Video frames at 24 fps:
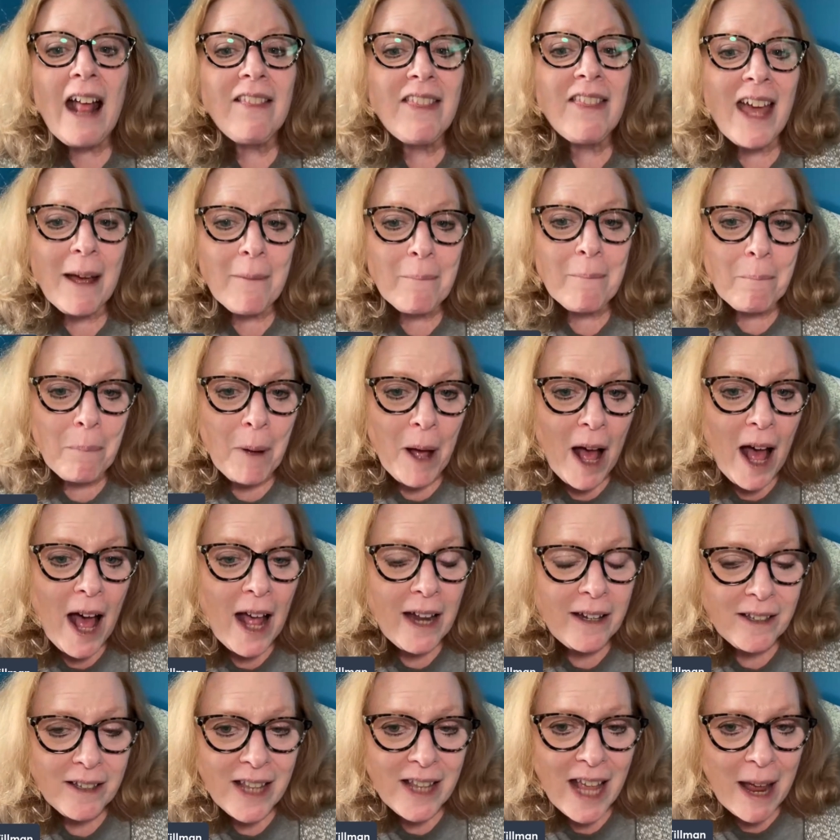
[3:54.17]
that
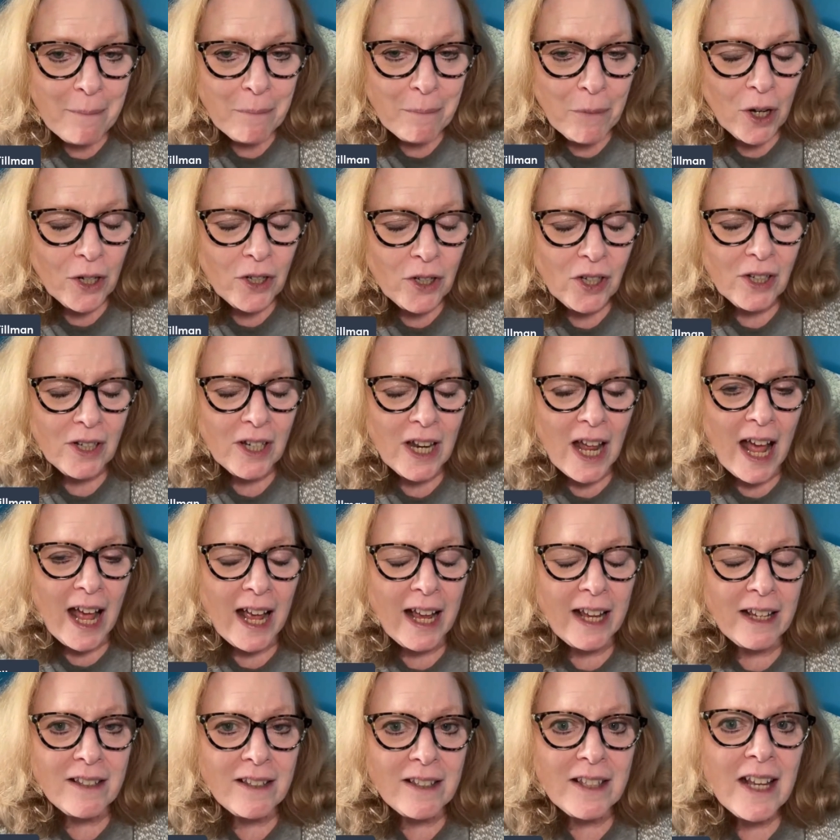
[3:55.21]
bought that
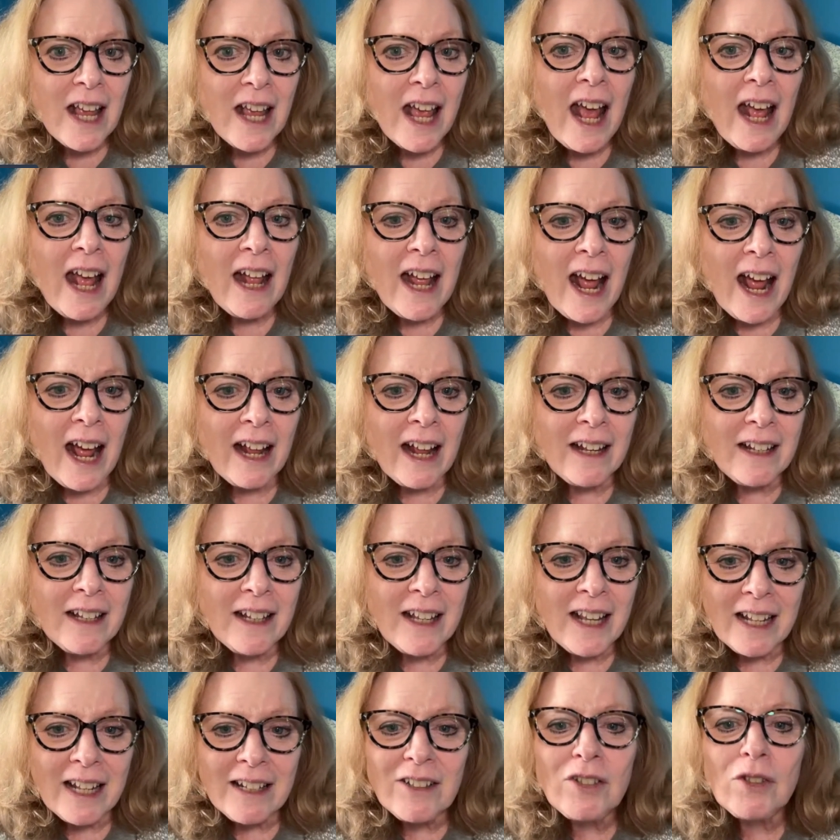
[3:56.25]
merchandise and
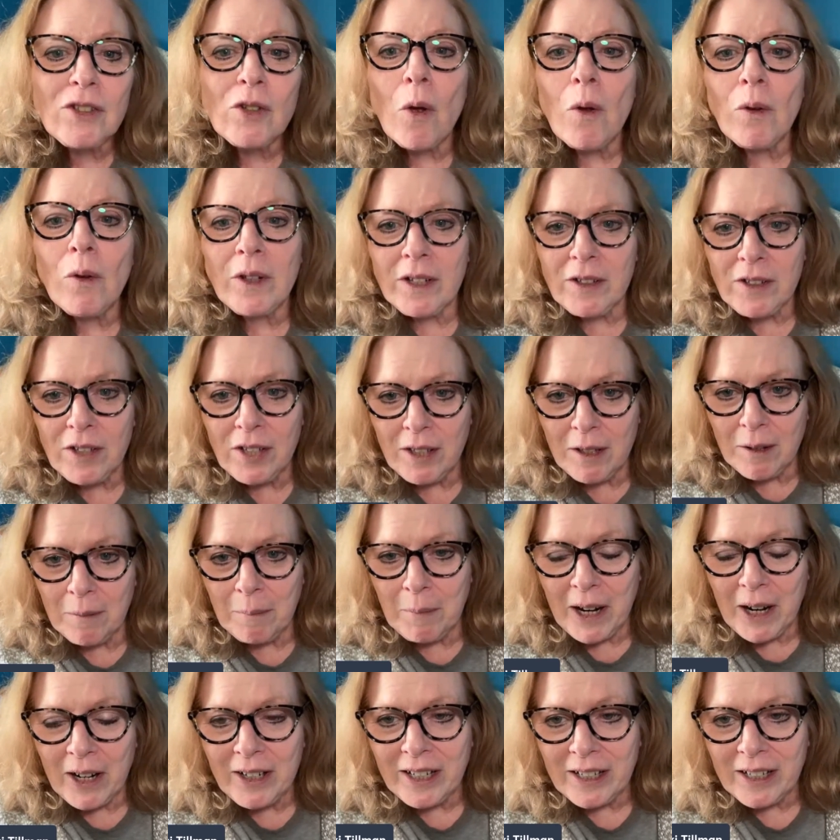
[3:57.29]
then sold it to the
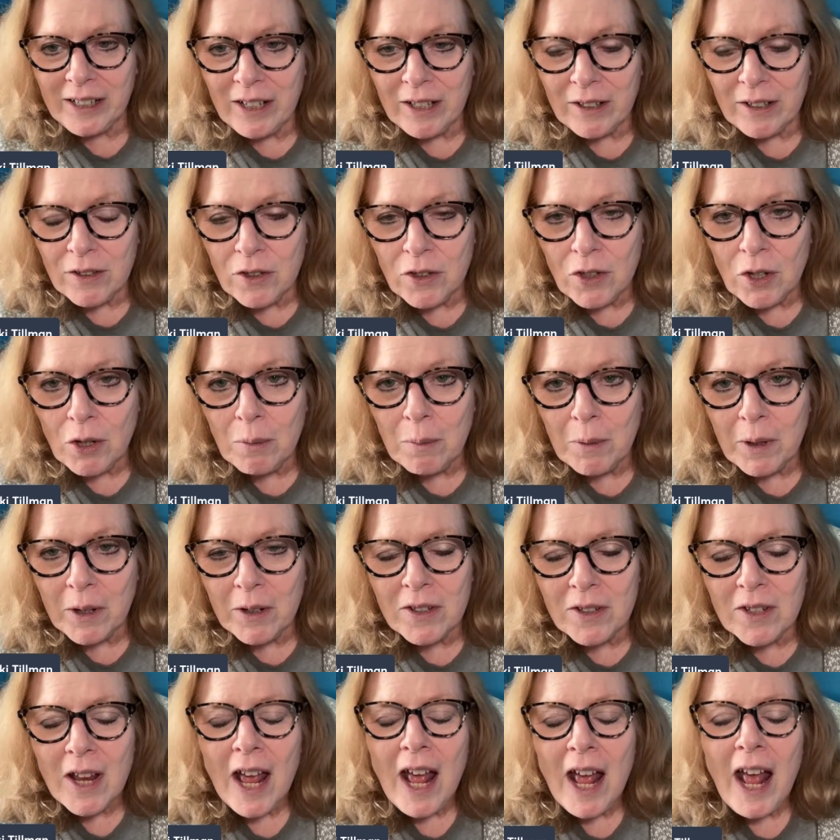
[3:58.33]
American
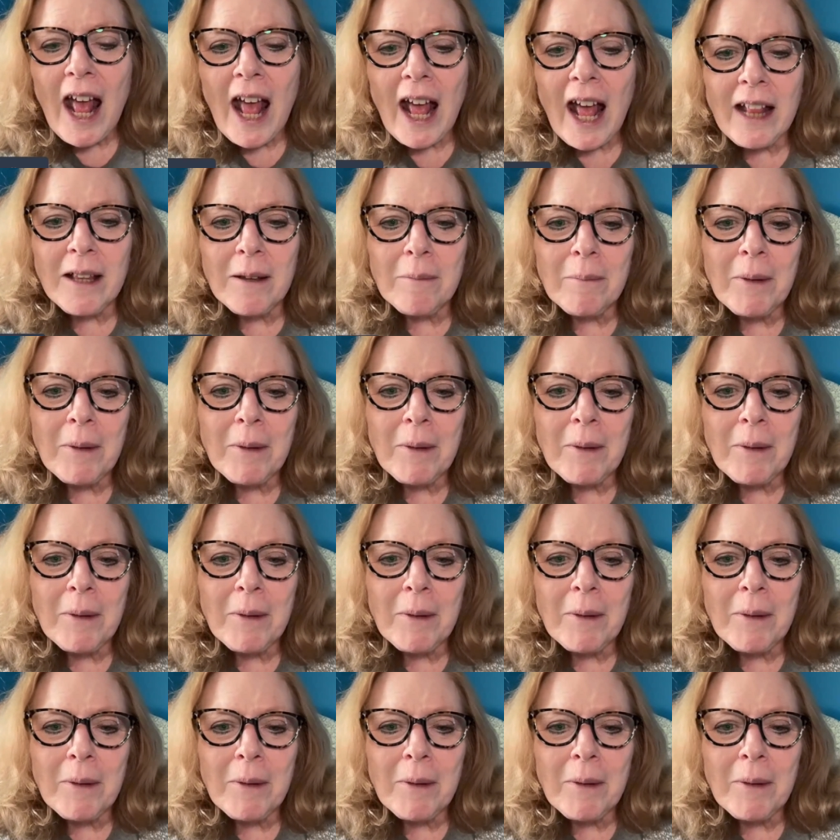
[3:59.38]
consumers. And the